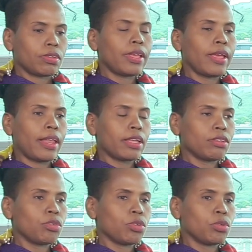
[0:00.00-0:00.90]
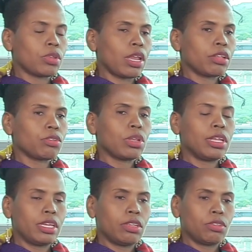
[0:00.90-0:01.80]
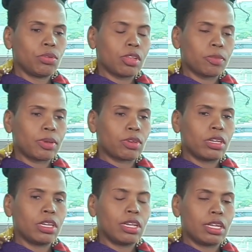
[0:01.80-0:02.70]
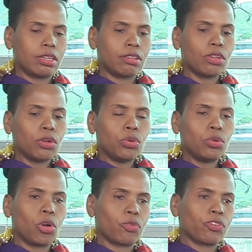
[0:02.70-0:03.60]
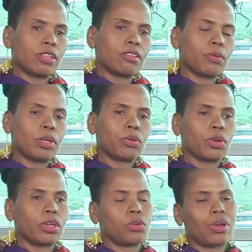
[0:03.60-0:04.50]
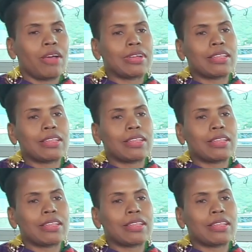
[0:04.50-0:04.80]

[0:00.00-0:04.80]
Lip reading: Yeah, I like to sew suits. I like to sew ladies' suits, especially the ladies who often say, well, look, I have a